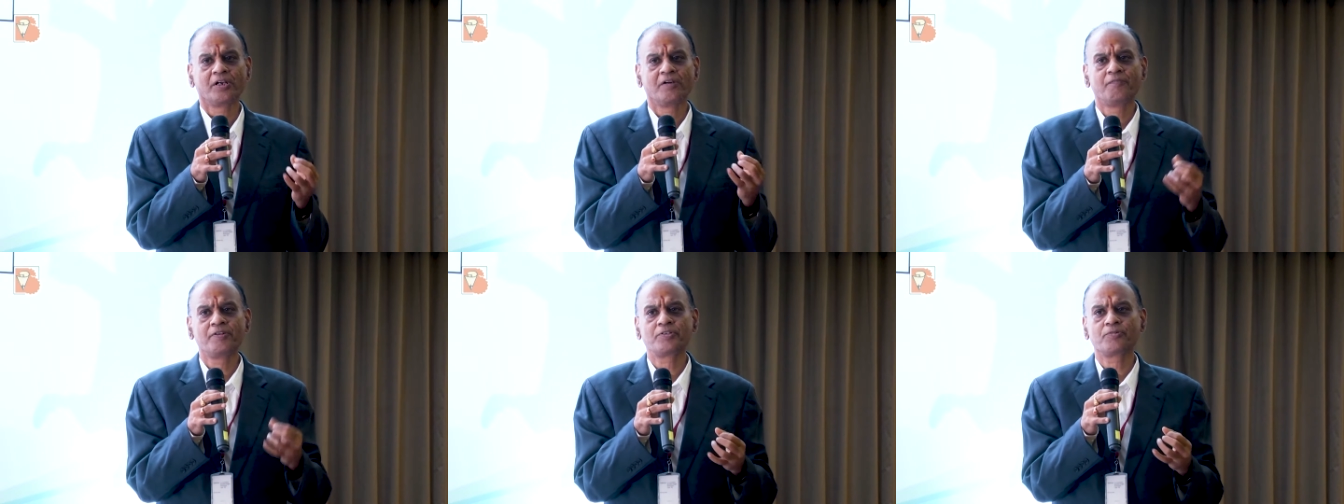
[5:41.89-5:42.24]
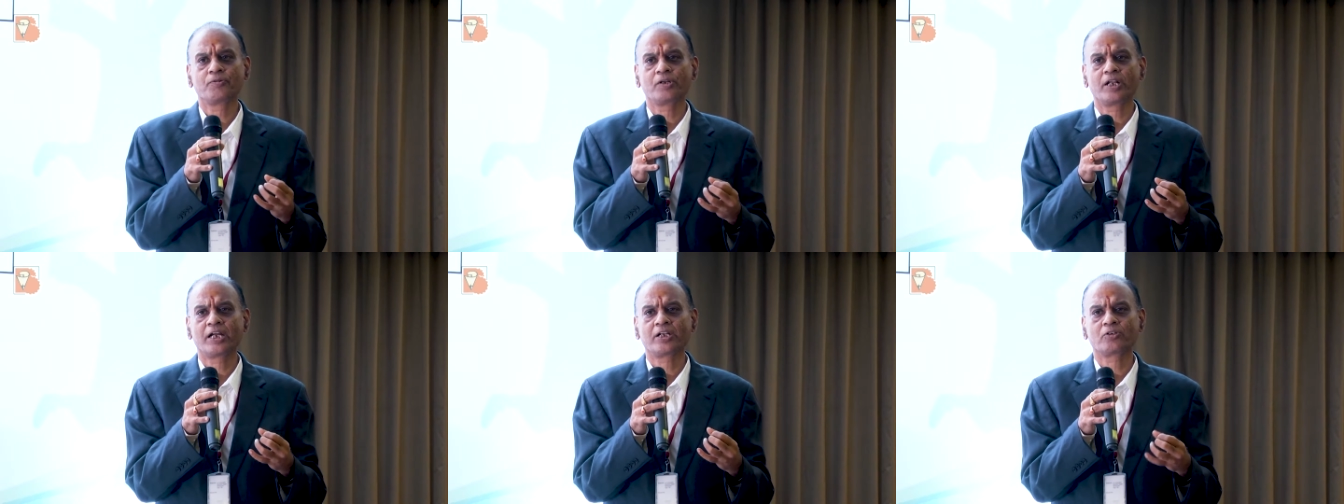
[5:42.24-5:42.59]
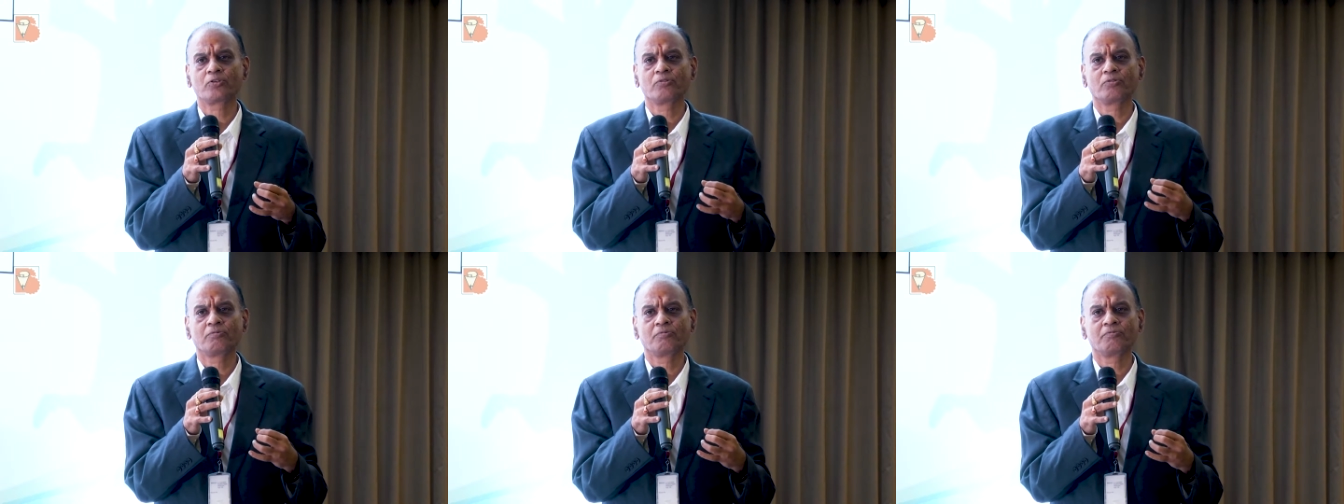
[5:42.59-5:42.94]
which we like
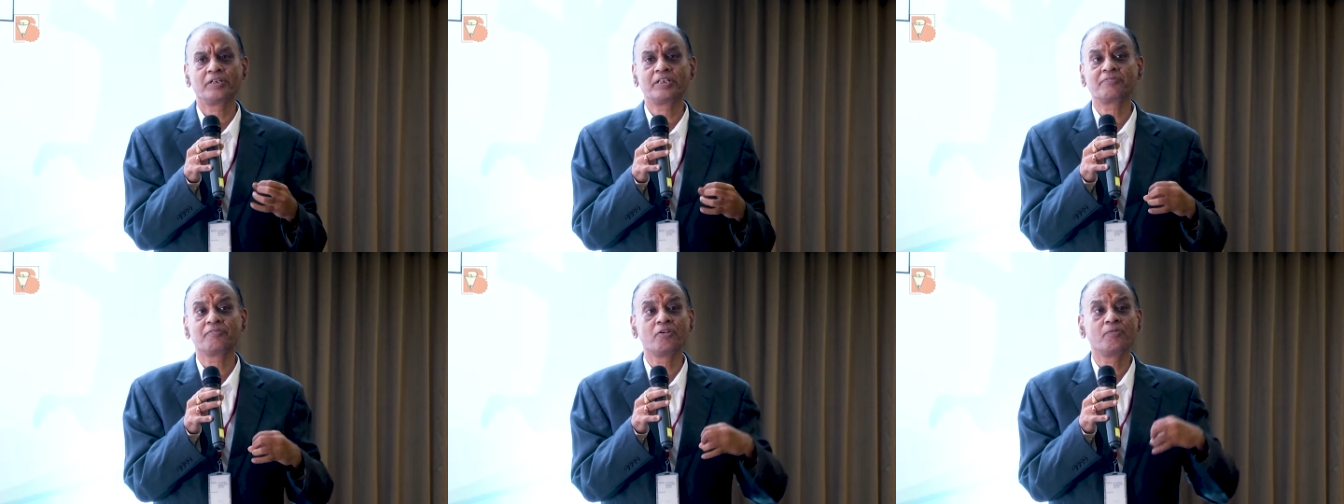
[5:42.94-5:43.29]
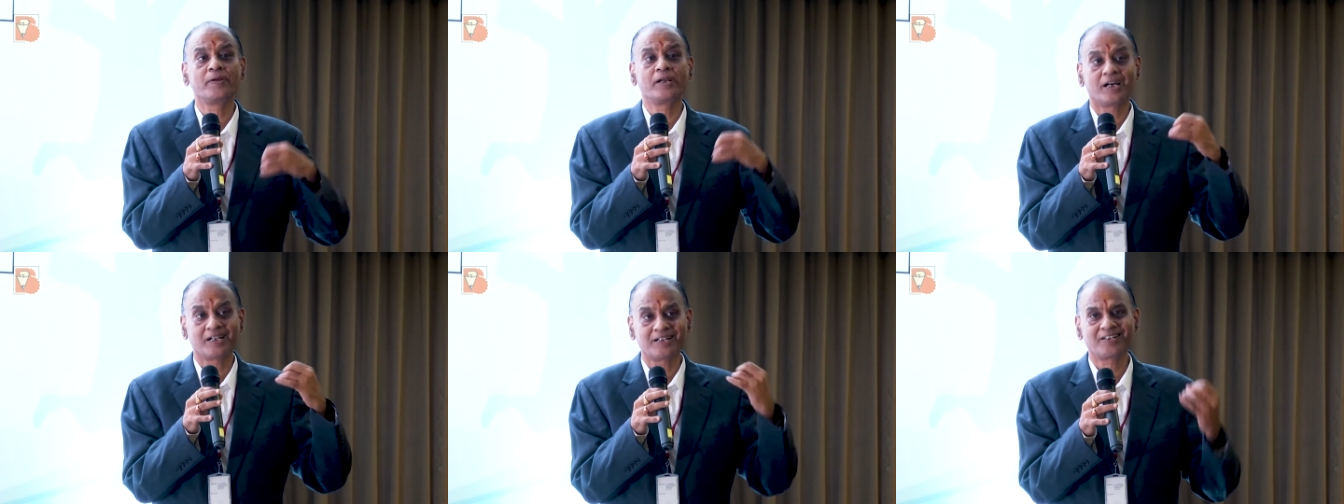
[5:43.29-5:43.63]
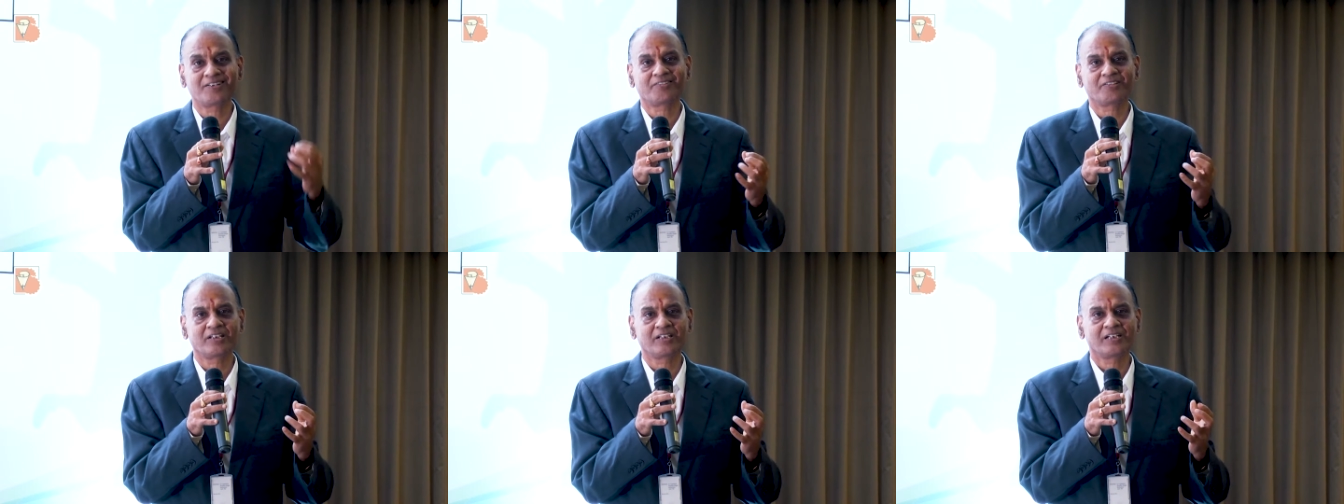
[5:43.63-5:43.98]
to, which we will be
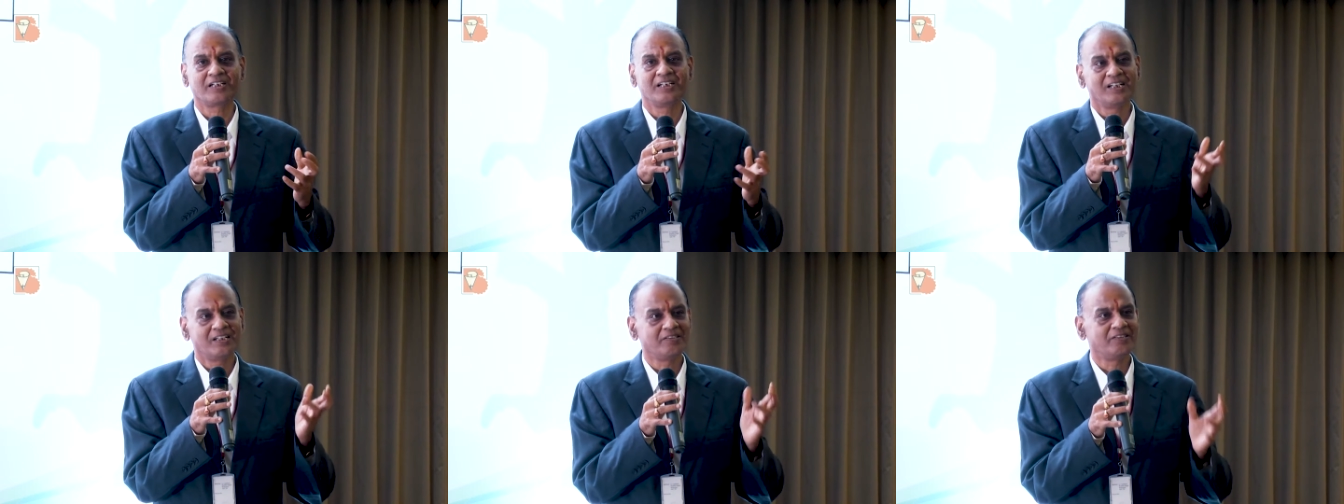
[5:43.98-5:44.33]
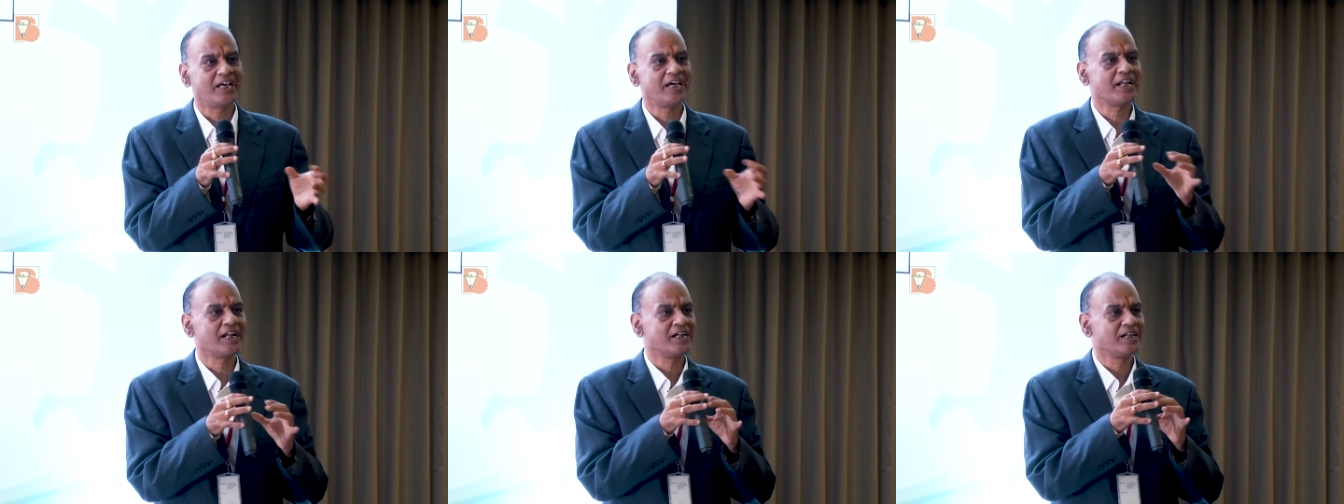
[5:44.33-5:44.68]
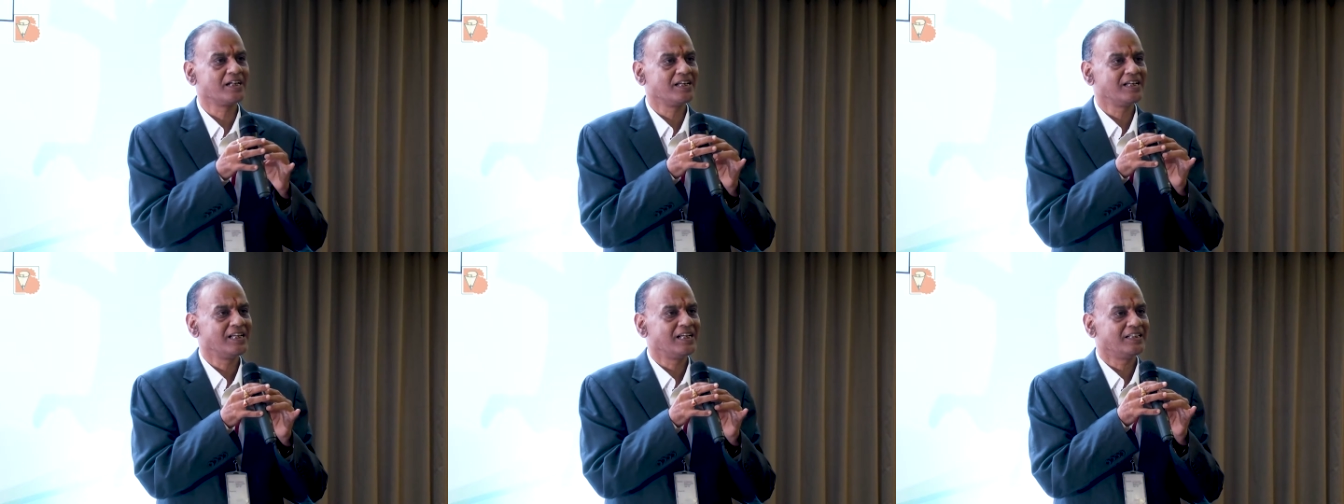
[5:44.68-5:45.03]
addressing there and
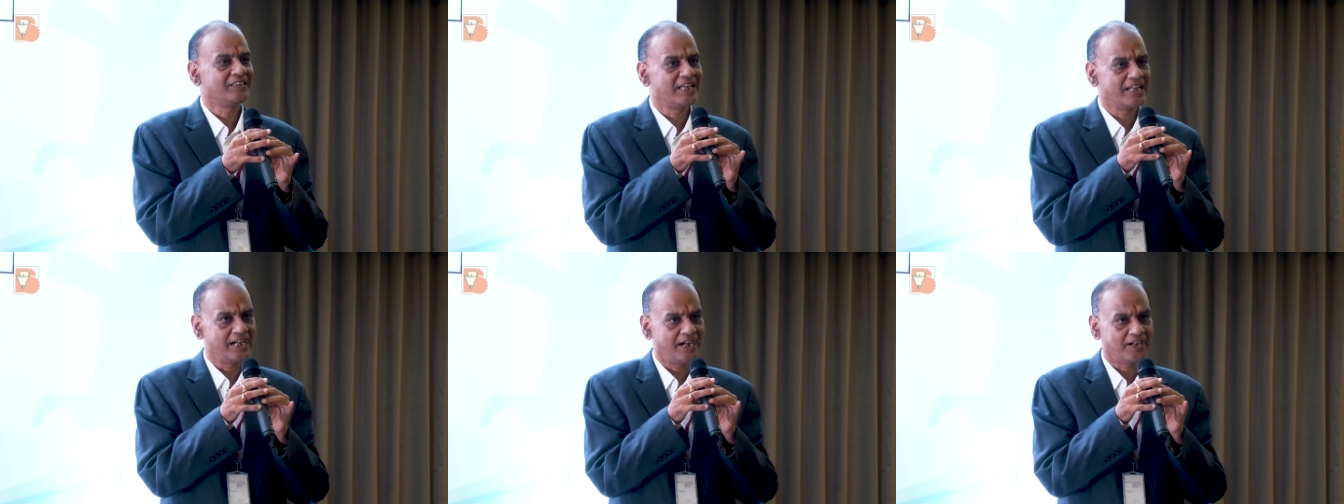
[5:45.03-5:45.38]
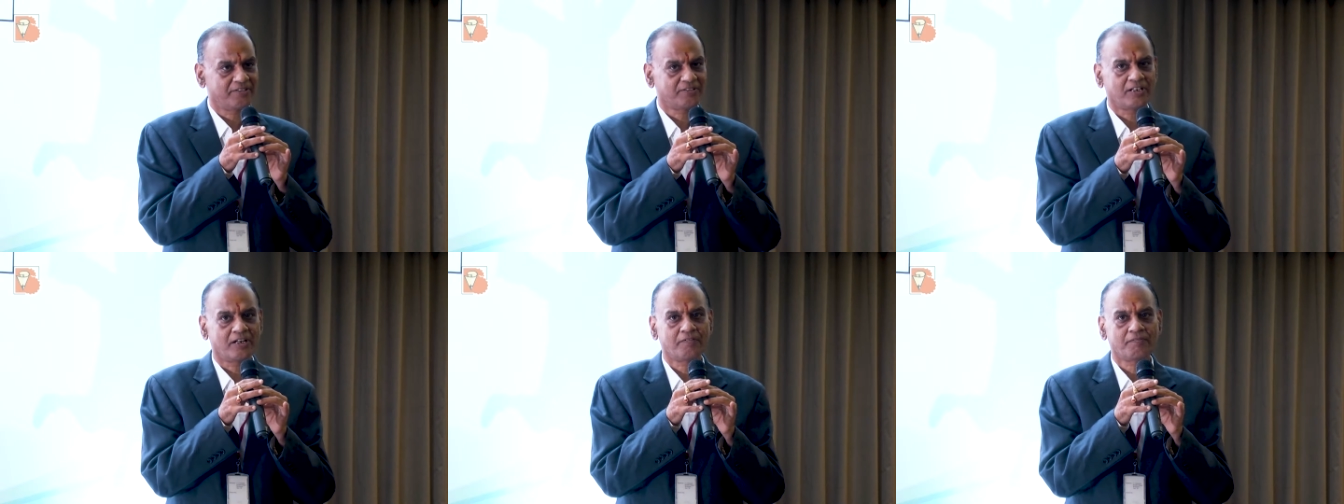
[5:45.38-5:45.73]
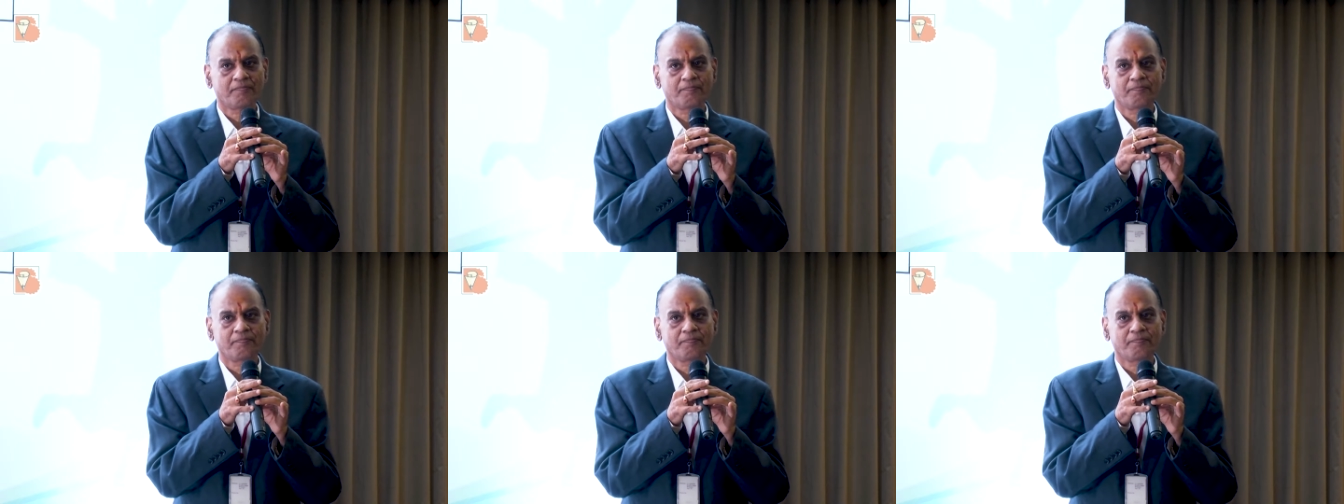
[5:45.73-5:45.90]
then itself.